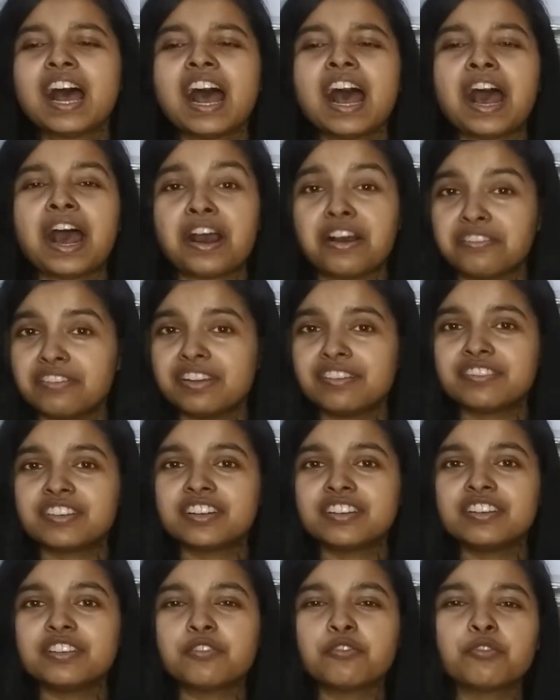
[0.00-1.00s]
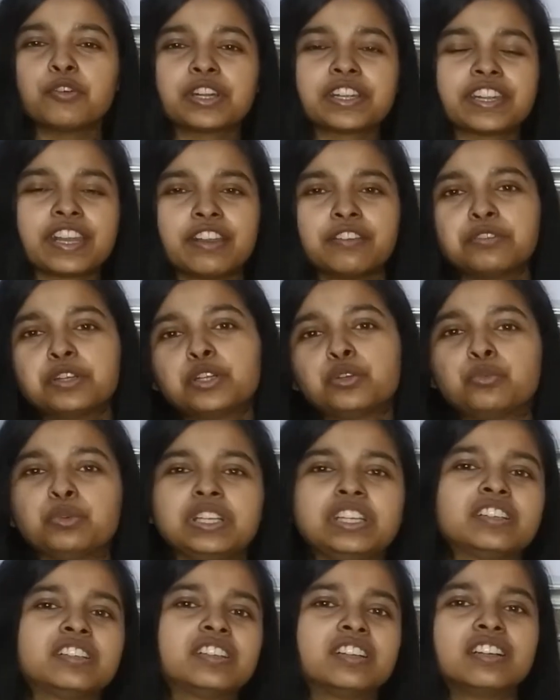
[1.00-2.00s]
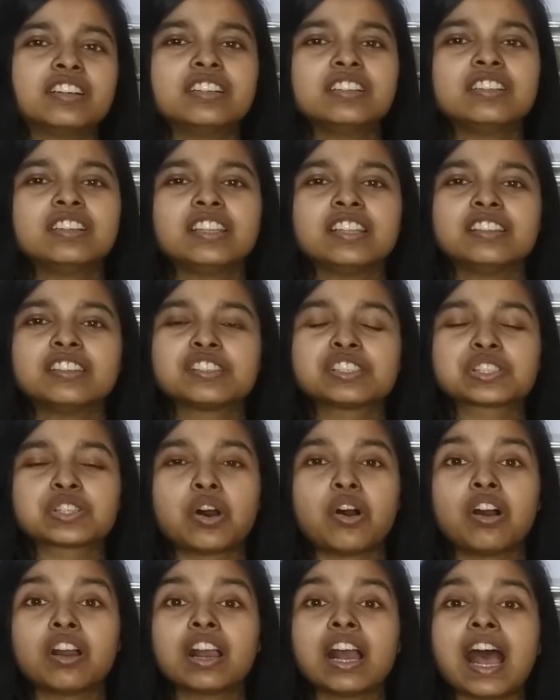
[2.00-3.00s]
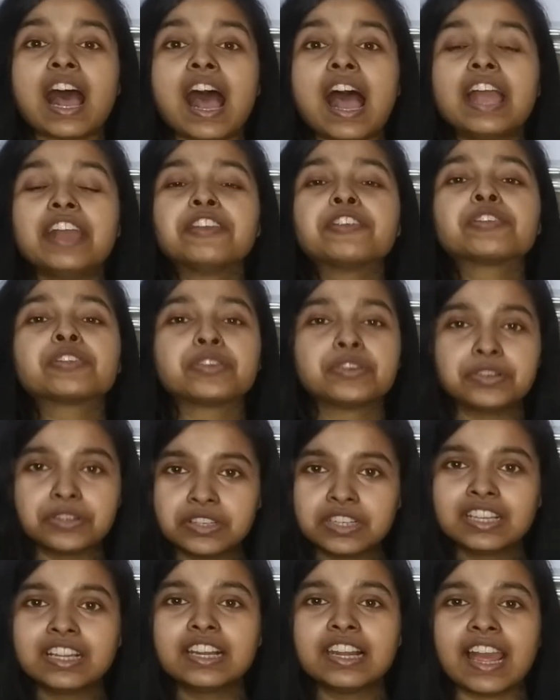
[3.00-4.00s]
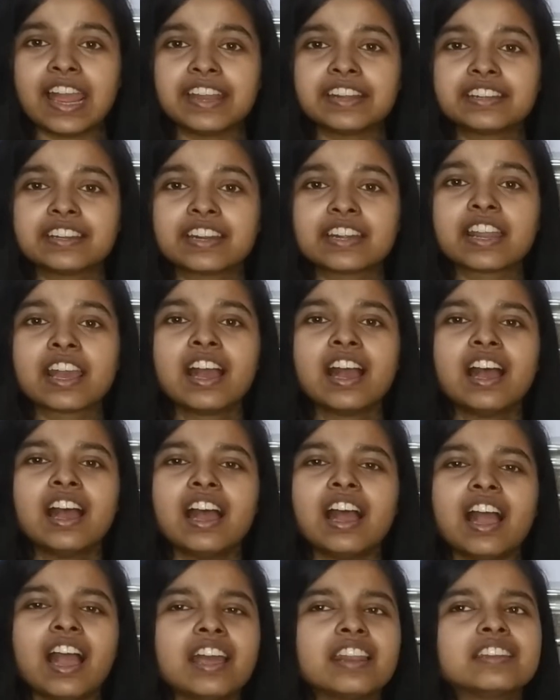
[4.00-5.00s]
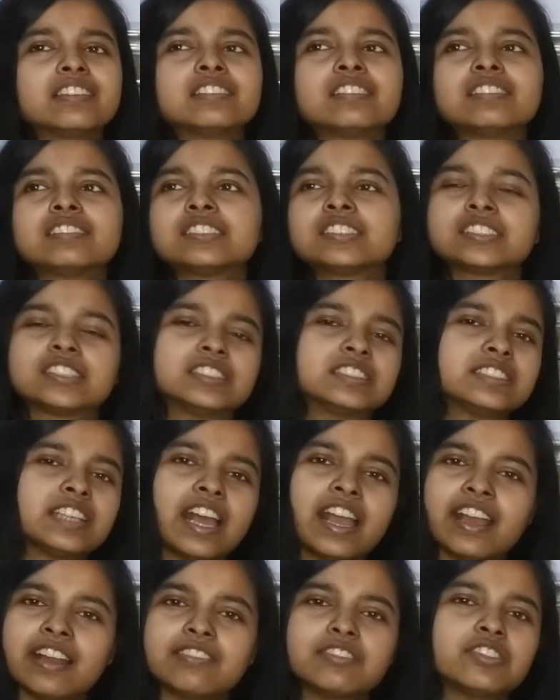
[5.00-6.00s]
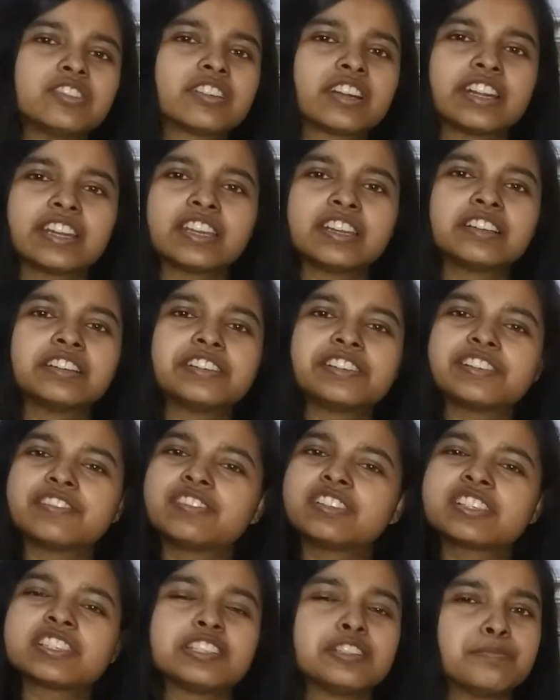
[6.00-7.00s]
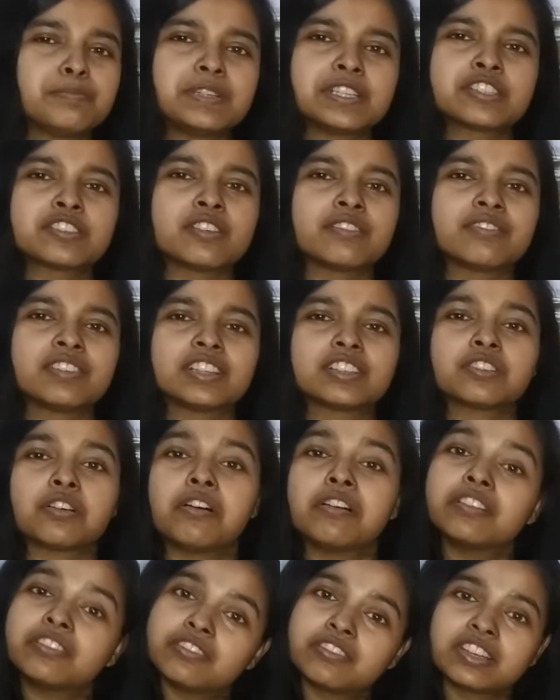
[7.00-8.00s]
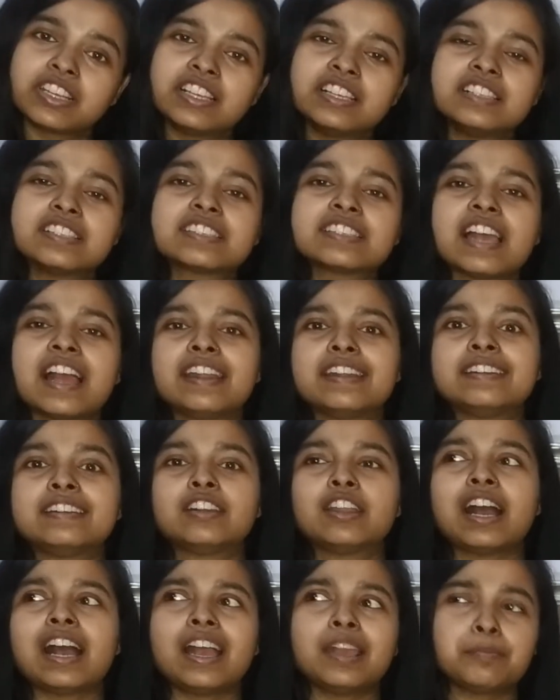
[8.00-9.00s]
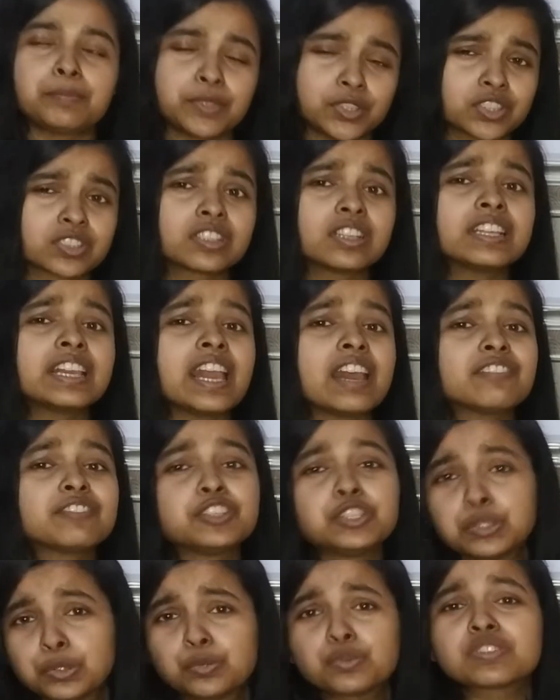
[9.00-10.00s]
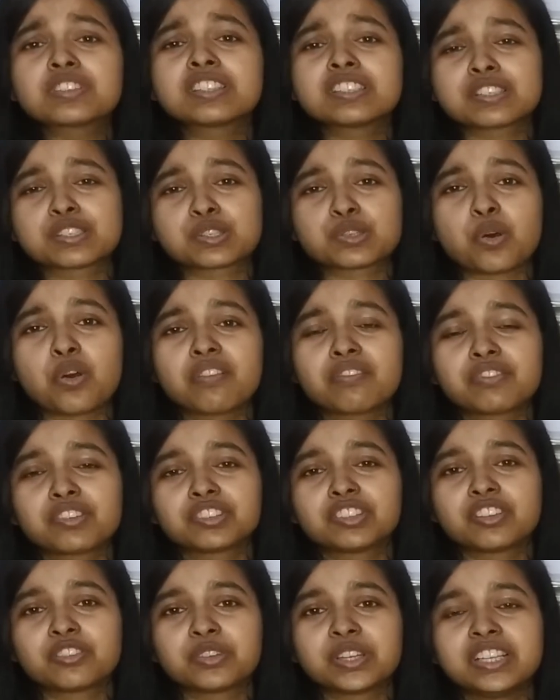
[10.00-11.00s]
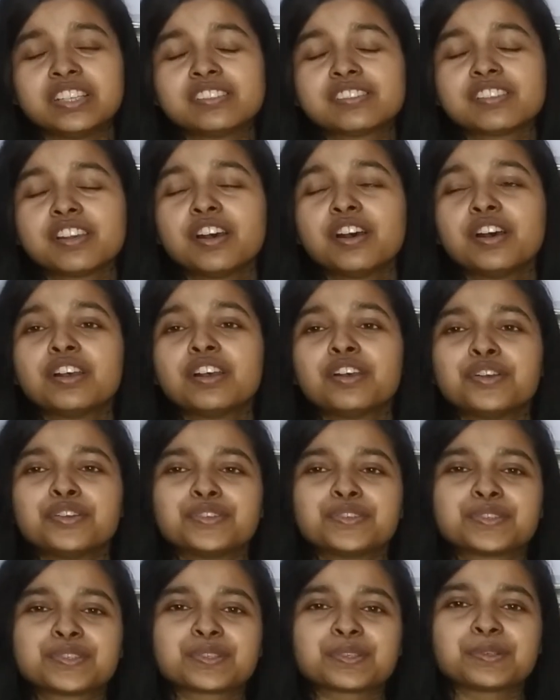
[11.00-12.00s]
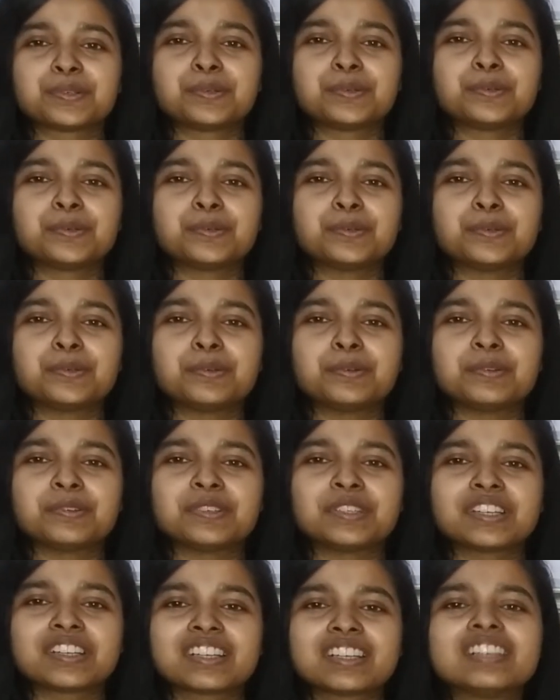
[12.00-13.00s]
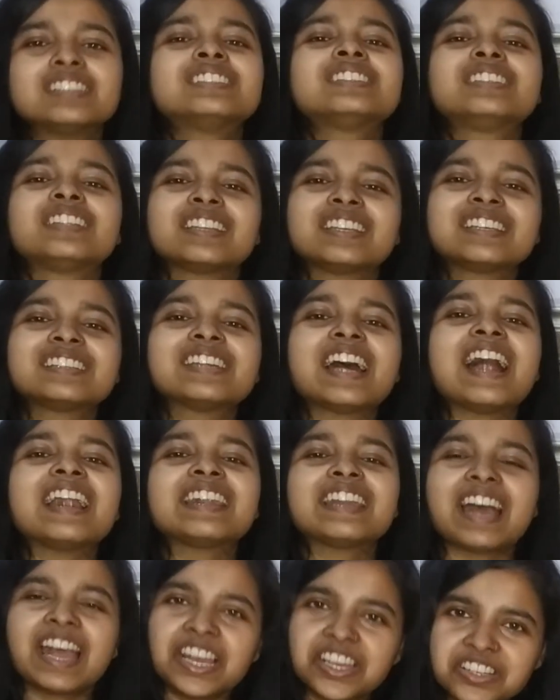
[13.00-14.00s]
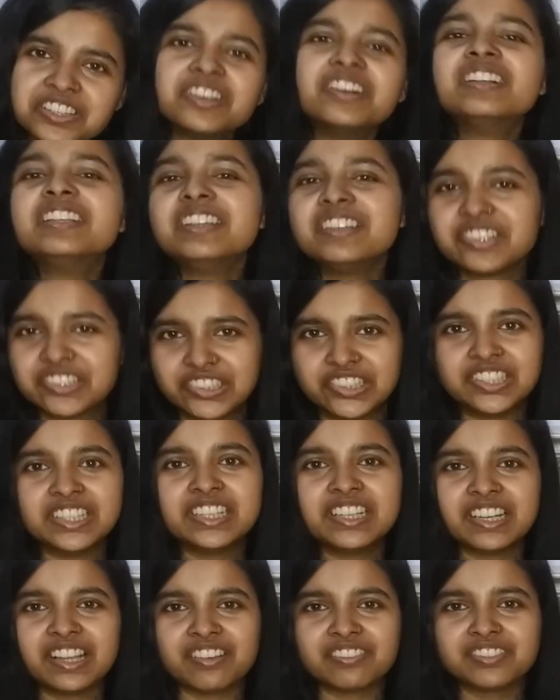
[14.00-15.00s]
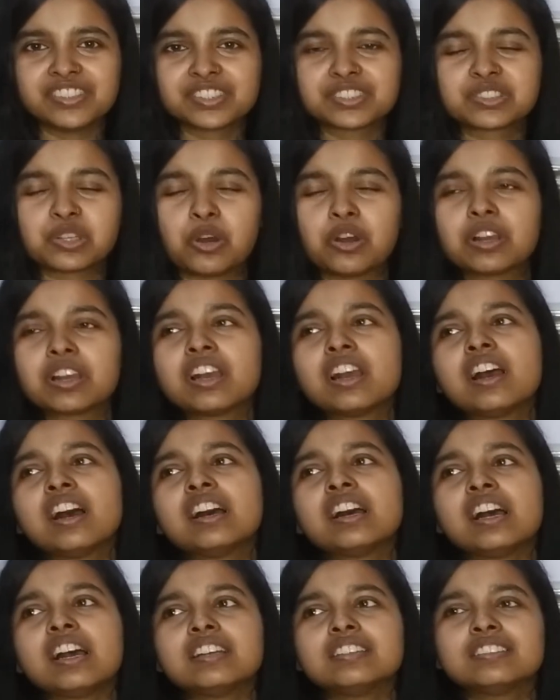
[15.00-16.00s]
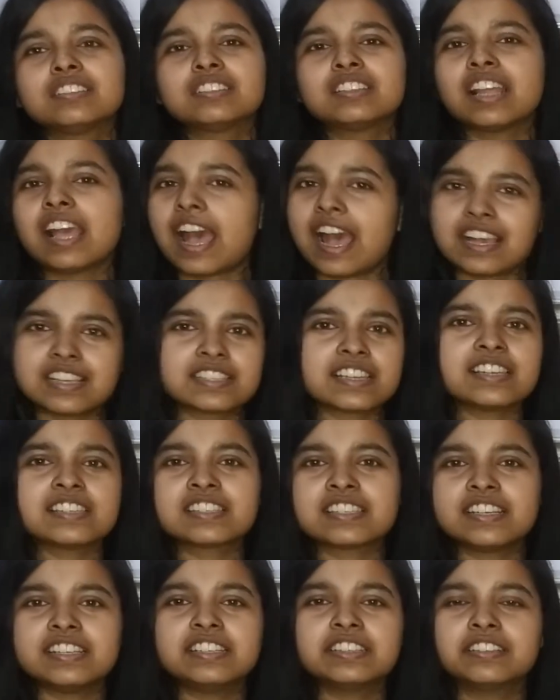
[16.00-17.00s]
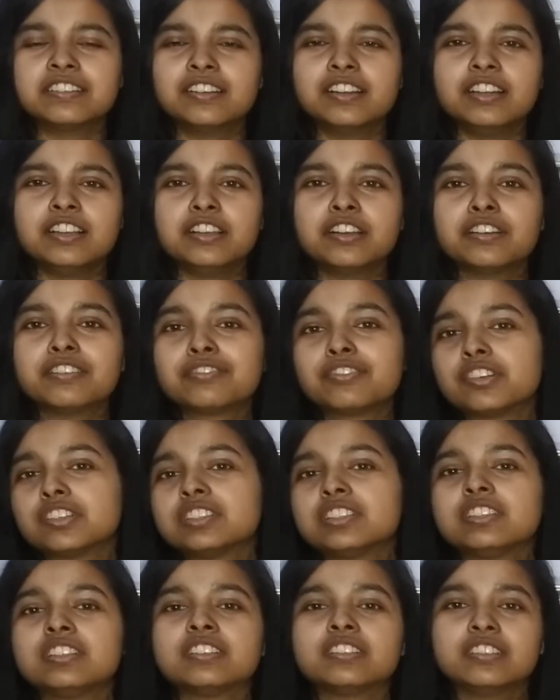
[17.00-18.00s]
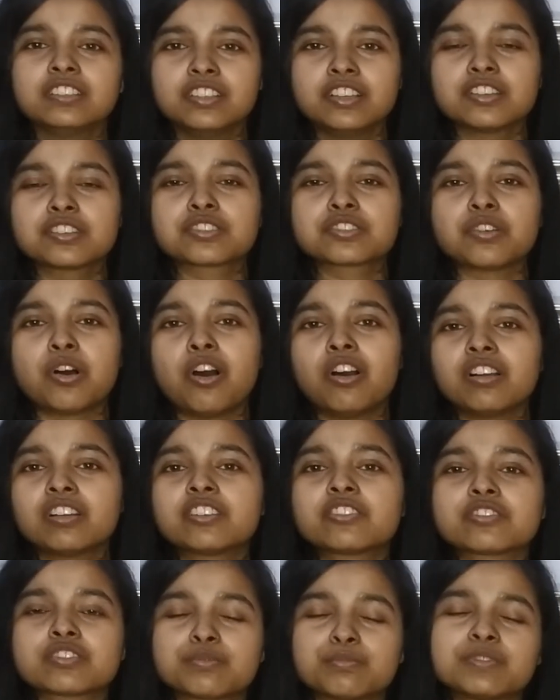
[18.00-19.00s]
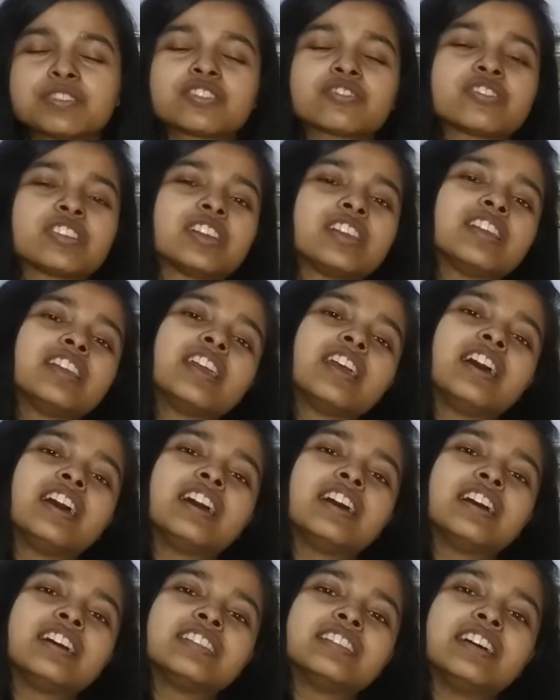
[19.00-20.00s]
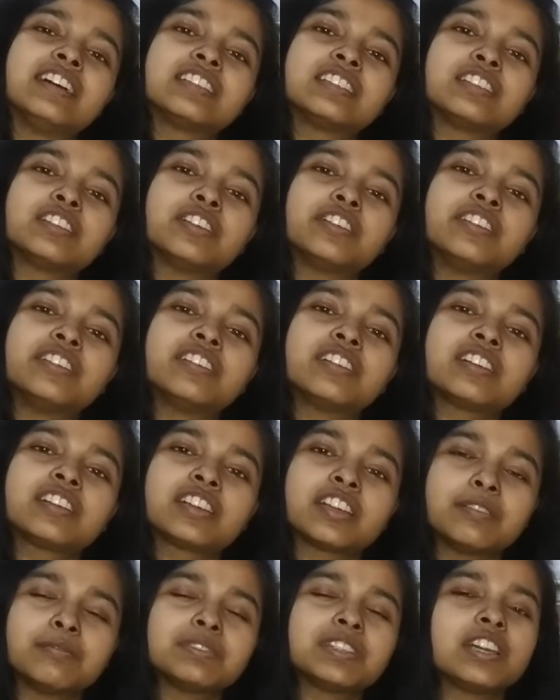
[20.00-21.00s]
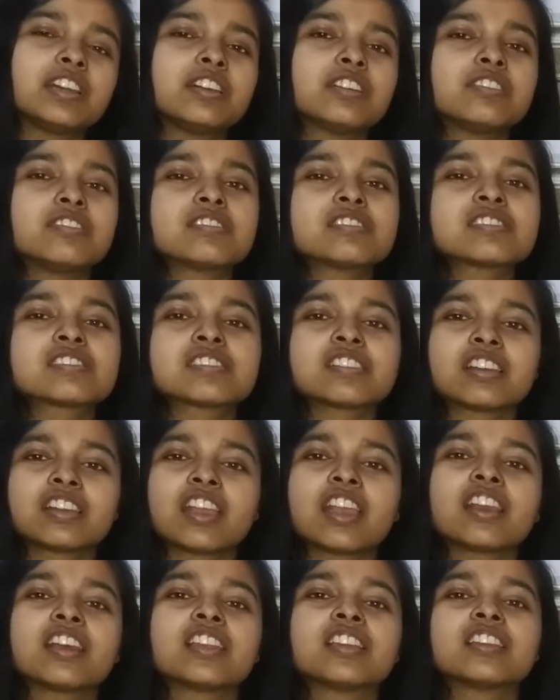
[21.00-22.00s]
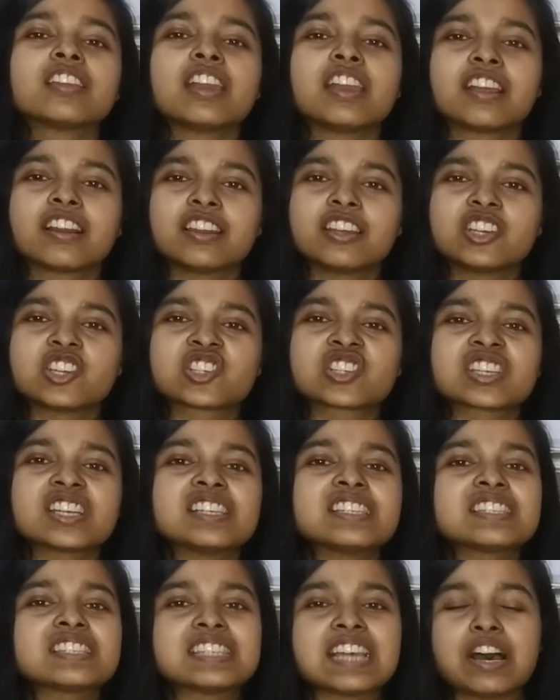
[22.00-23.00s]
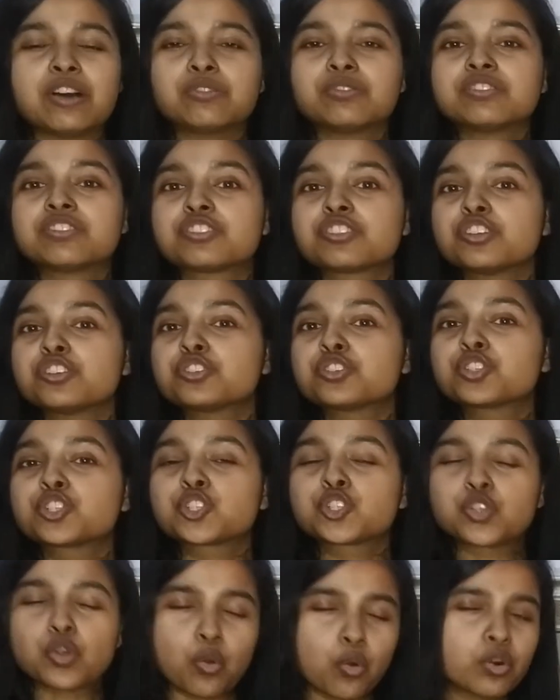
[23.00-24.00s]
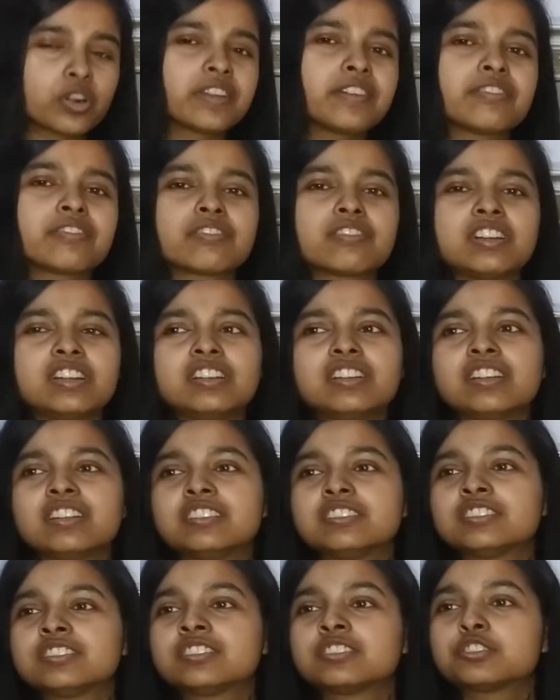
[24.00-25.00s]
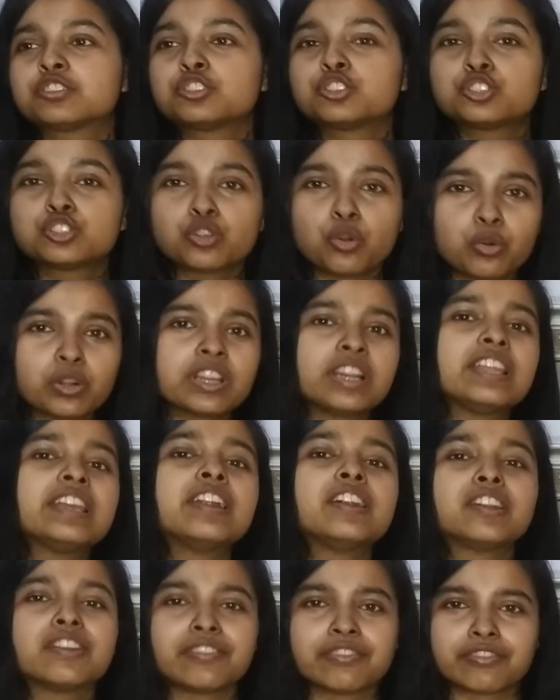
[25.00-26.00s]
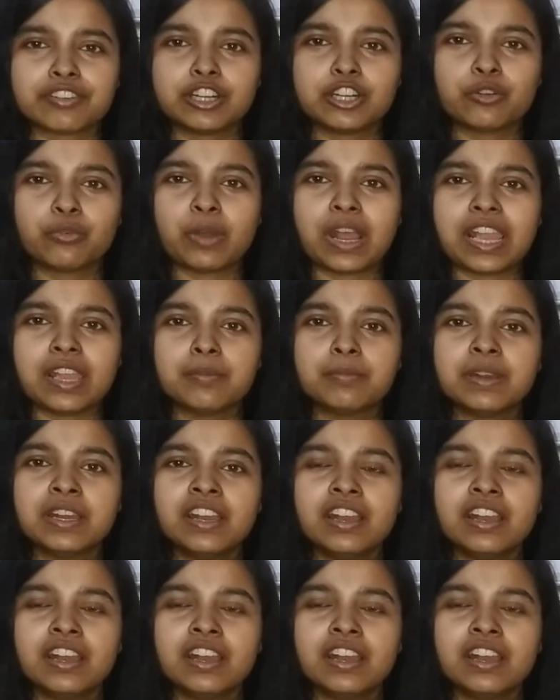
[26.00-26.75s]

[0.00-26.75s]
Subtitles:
However, whatever we heard in the song, I really liked it, and since I have already heard snippets of it on reels, and I personally have used the song for the reels, so considering that, I really really love the song. And as I said earlier, for the earlier song Christmas Tree, that Kim Tae-hyung singing in English sounds so different. It's totally a different vibe.